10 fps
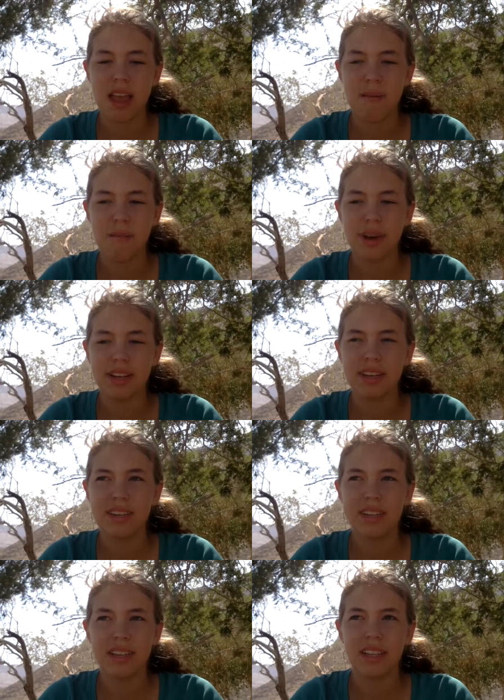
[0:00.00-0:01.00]
but
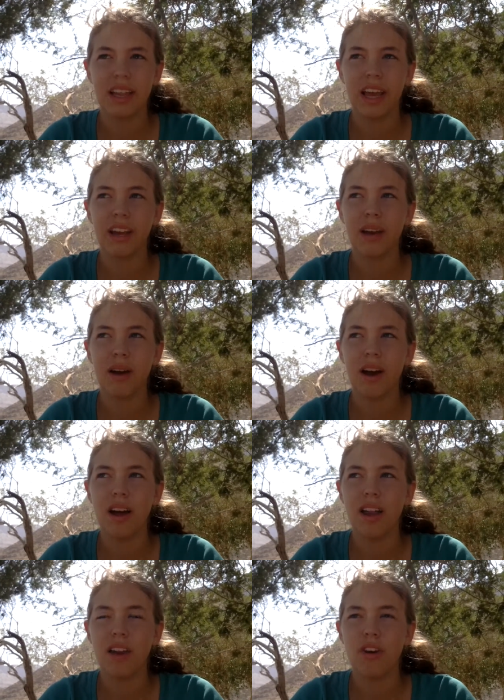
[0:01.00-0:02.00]
to like
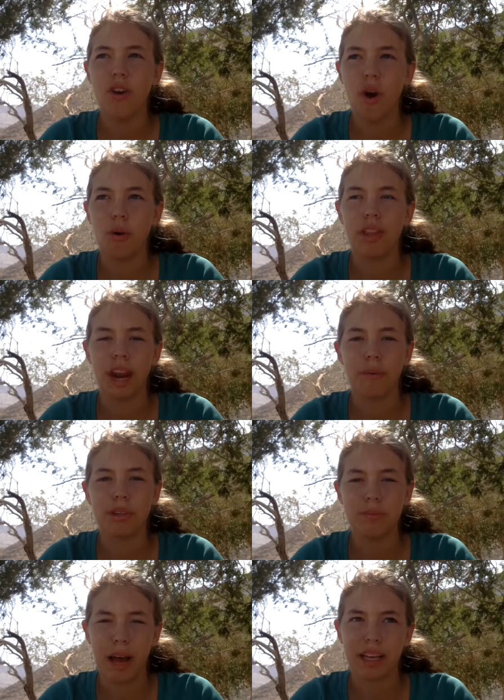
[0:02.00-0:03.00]
know that I
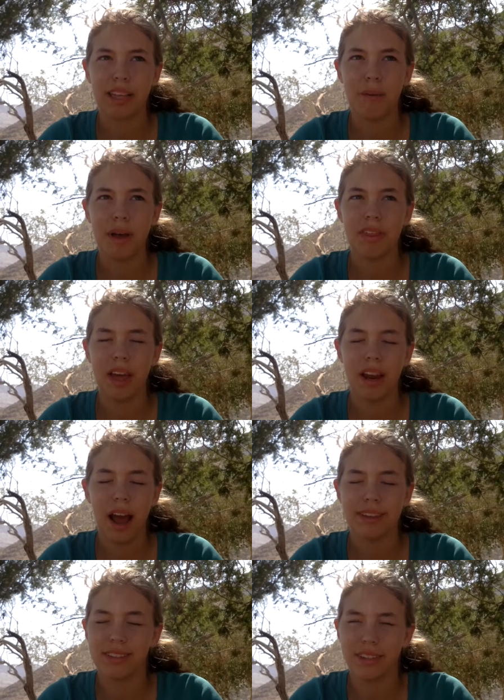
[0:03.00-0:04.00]
respect them and that
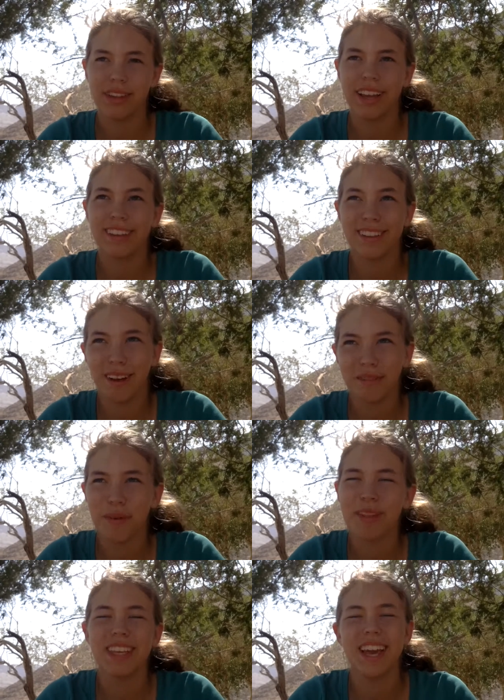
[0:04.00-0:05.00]
I still like love
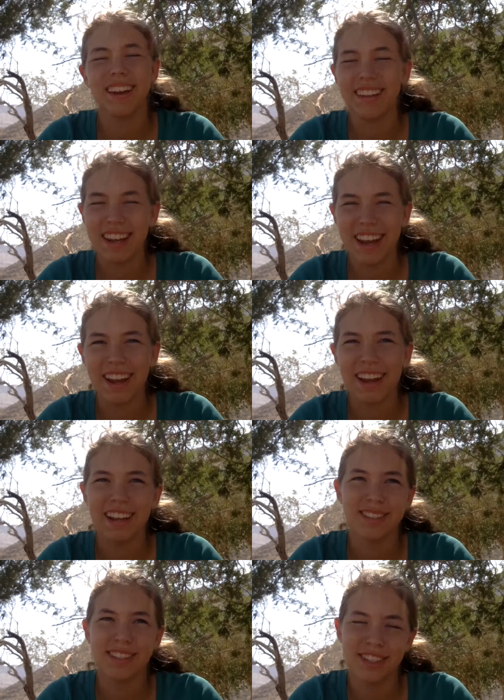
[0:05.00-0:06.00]
them at the end of the day,
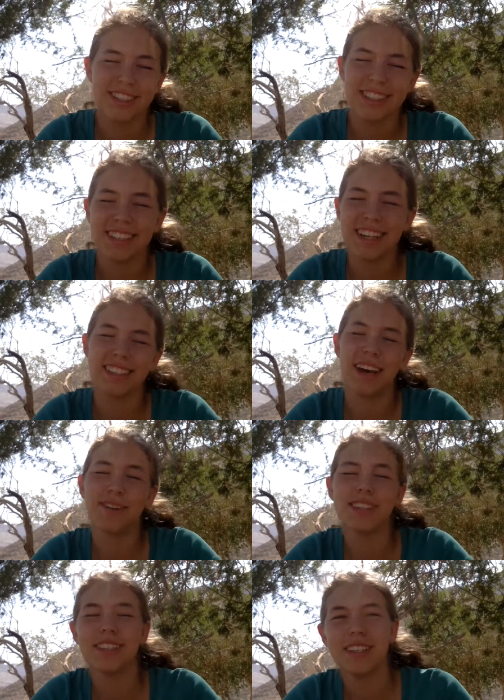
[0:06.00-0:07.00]
as cheesy as that
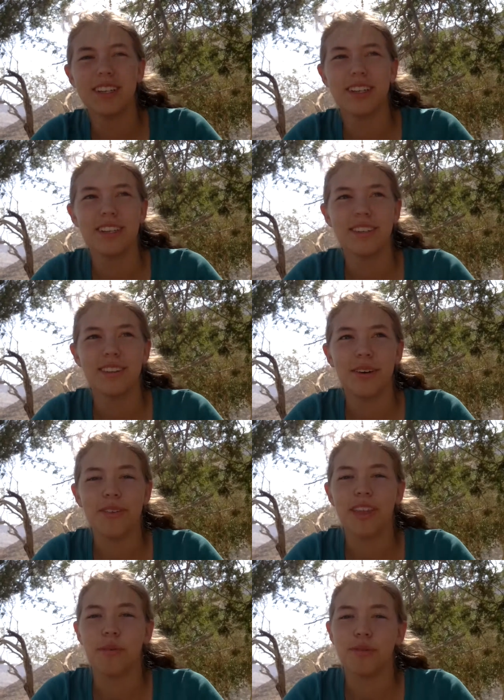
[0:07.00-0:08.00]
sounds. So
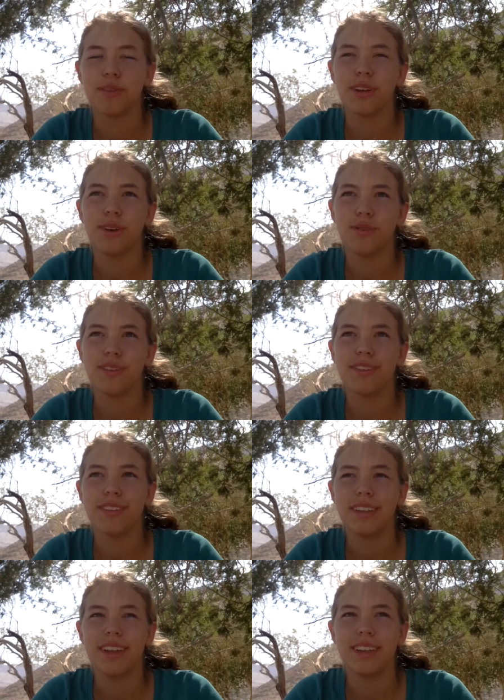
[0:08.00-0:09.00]
that was really cool.
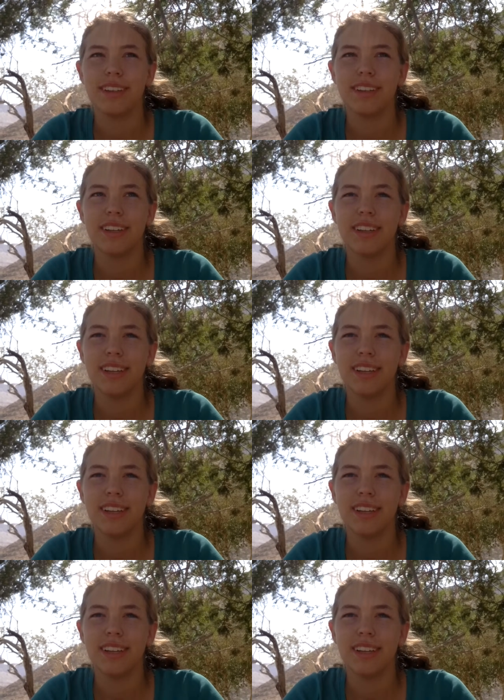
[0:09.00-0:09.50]
Great.